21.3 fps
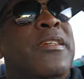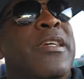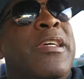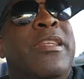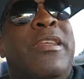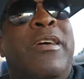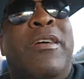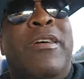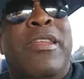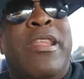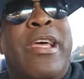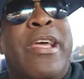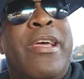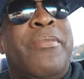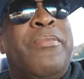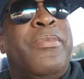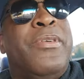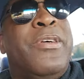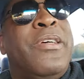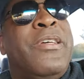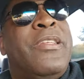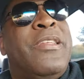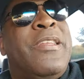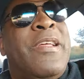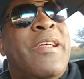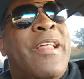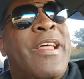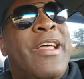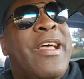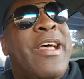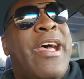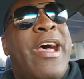and all that, but
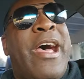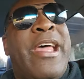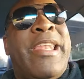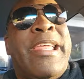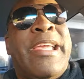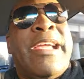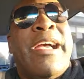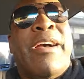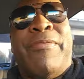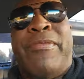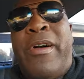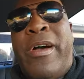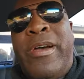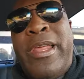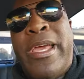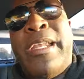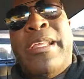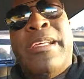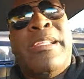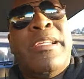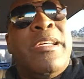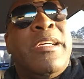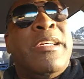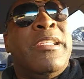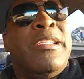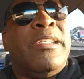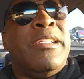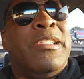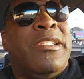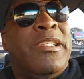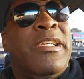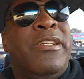I think I found that an
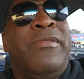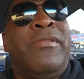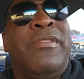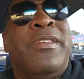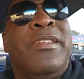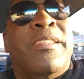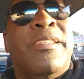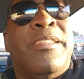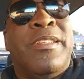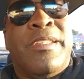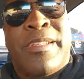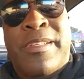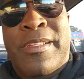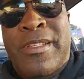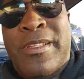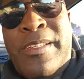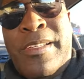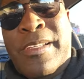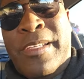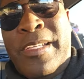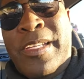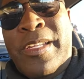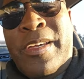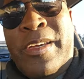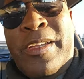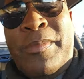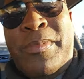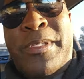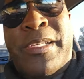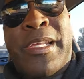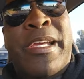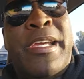underachievement. You know
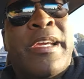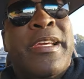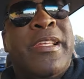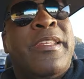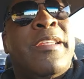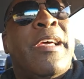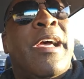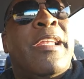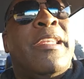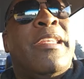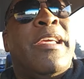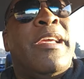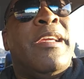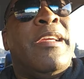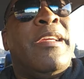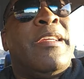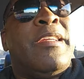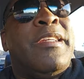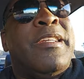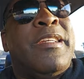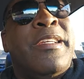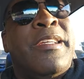what I'm saying? I think